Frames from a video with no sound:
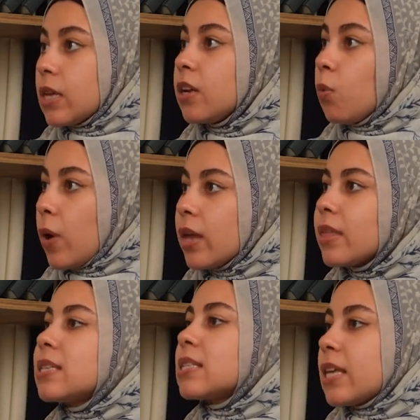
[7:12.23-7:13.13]
in a way
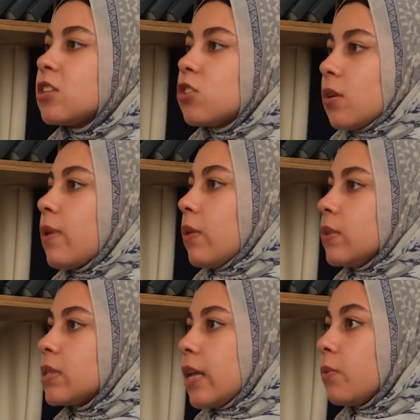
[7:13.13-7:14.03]
that is centered around
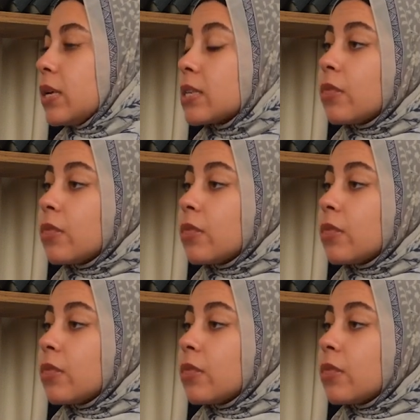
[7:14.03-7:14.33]
this anyways.